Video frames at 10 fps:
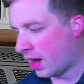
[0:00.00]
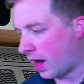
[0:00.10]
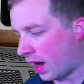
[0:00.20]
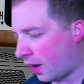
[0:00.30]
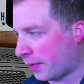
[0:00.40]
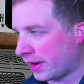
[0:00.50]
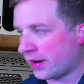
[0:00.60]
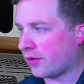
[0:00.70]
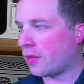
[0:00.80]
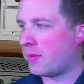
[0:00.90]
Uh, we need
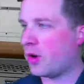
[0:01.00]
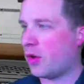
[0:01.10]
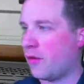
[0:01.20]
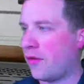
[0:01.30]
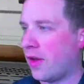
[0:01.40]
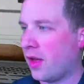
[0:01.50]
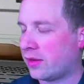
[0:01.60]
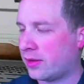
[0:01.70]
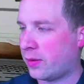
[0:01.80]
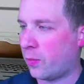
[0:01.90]
to remove
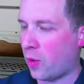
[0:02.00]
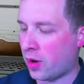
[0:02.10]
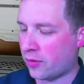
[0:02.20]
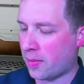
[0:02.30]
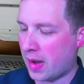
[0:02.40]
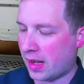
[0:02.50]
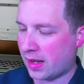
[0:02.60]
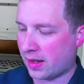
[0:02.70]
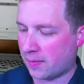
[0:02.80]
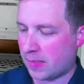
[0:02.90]
the one
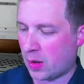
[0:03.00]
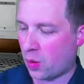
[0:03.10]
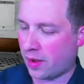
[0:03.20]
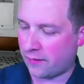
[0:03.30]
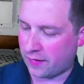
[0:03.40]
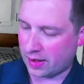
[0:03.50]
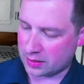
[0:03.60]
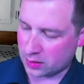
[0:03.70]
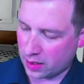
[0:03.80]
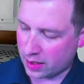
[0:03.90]
remaining Be Quiet fan.
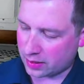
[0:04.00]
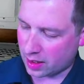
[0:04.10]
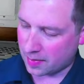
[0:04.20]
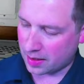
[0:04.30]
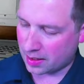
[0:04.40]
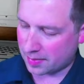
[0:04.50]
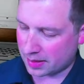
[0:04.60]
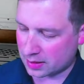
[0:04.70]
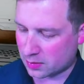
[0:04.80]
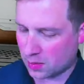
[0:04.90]
So I had thought about keeping
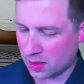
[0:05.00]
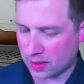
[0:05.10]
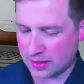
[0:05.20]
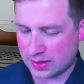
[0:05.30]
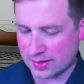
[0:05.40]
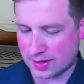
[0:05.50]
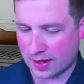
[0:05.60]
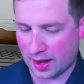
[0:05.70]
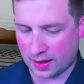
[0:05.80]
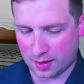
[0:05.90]
this one. This is going
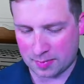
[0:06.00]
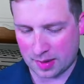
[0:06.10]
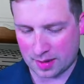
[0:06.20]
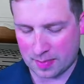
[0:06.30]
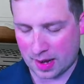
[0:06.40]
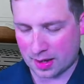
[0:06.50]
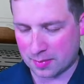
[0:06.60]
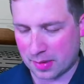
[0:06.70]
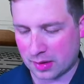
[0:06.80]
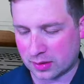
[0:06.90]
to end up being a panda
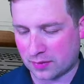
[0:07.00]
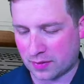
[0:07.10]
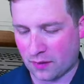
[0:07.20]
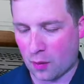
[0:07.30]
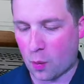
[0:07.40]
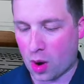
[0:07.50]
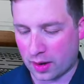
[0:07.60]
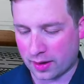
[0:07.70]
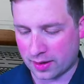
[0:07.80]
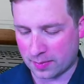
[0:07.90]
build, even if I
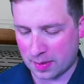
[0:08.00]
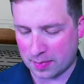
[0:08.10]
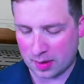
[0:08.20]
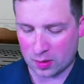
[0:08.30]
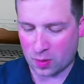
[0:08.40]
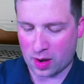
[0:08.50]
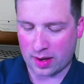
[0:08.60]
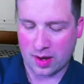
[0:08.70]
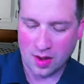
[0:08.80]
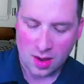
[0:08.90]
wanted it to be pure
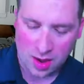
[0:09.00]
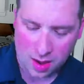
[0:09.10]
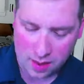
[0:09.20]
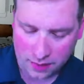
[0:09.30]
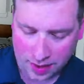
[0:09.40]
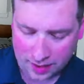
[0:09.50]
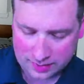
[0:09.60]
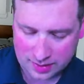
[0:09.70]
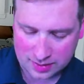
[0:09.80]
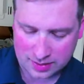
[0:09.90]
white. All of the
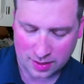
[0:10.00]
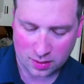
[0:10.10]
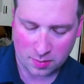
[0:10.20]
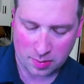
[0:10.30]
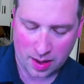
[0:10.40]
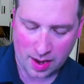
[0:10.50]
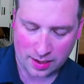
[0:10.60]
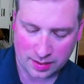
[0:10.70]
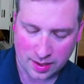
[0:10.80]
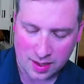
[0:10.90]
accents here are black.